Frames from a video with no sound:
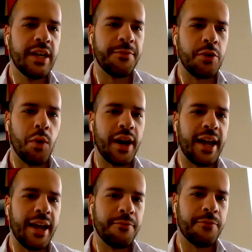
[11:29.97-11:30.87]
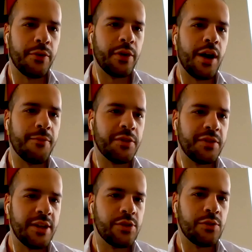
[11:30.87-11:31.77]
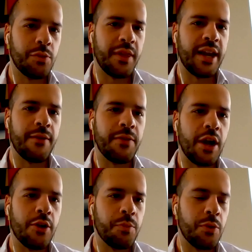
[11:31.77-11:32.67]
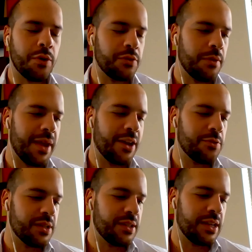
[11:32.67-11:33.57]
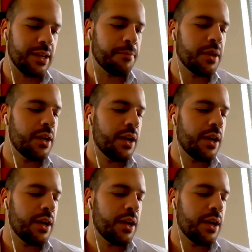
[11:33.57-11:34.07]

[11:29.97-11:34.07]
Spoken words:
if you want to have further conversations with any of the entrepreneurs or the management team,